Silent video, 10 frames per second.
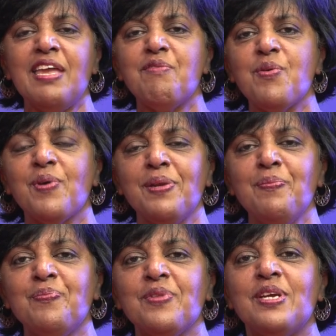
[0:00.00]
Hi everyone.
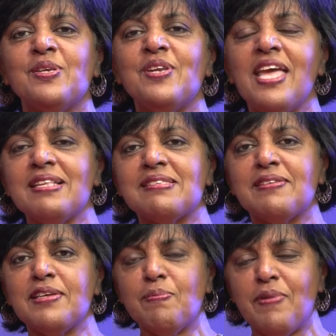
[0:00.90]
Today it's a
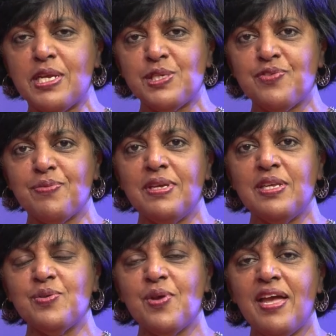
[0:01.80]
real pleasure for
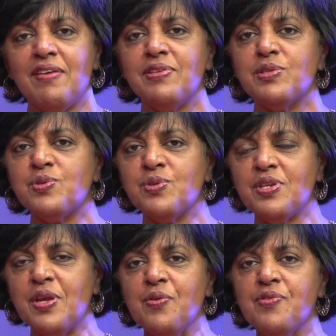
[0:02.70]
me to have in
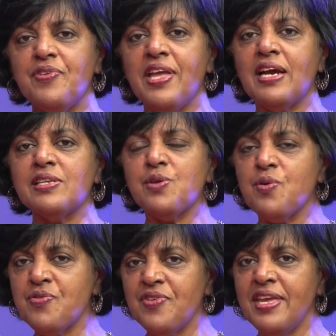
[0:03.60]
studio Fay-Yaad
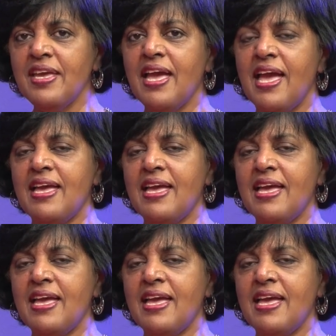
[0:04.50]
Toefy